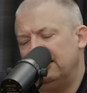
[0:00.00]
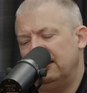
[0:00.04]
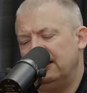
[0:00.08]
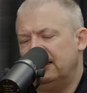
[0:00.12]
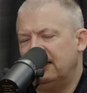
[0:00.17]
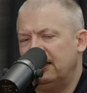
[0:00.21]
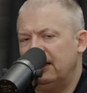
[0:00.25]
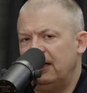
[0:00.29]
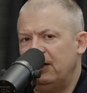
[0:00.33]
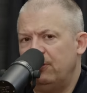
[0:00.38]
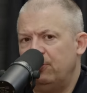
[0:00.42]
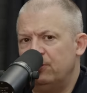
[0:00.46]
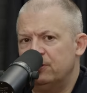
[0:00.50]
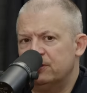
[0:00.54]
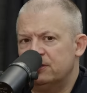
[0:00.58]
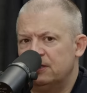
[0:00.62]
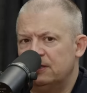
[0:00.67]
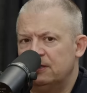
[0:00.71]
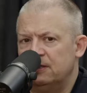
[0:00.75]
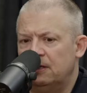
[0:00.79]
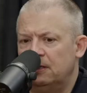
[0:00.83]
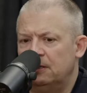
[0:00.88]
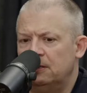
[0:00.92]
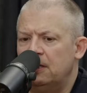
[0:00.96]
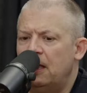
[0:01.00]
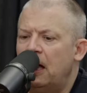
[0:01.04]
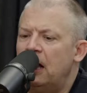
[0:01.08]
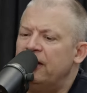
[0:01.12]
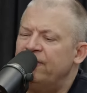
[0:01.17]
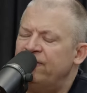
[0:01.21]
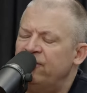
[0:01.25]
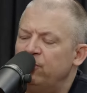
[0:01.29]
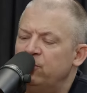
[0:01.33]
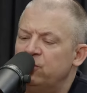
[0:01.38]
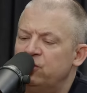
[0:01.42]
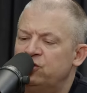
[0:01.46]
Like it was a lot
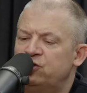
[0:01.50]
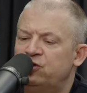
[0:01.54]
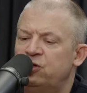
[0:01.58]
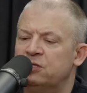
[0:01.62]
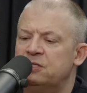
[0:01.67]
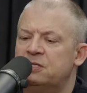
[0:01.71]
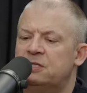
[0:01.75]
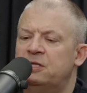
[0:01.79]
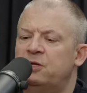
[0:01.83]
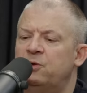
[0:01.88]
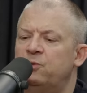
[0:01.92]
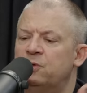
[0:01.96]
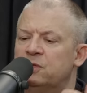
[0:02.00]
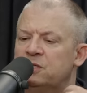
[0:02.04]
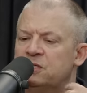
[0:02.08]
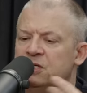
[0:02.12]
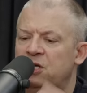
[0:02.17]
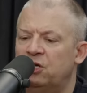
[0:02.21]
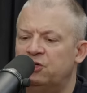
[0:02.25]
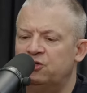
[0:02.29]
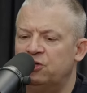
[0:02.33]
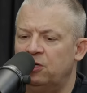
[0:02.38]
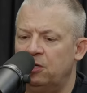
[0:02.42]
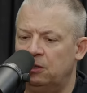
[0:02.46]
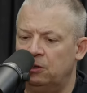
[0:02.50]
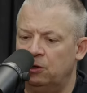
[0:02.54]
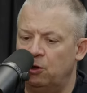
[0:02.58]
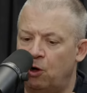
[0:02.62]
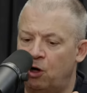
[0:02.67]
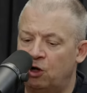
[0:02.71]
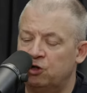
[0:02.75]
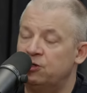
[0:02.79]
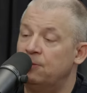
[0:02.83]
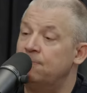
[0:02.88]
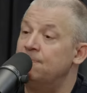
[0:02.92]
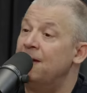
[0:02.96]
of it was just there was such a
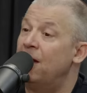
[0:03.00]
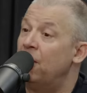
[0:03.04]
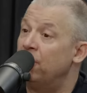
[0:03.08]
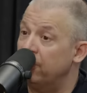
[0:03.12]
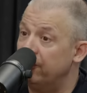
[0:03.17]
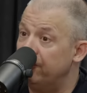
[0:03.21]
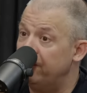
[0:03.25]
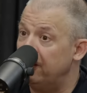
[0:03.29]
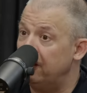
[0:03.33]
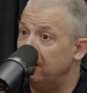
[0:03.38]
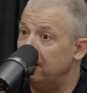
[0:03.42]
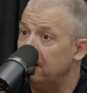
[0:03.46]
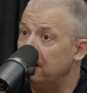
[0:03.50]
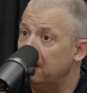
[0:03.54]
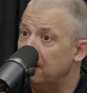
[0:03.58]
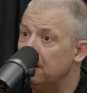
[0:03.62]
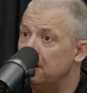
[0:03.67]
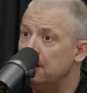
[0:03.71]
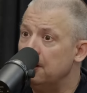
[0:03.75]
large amount of it,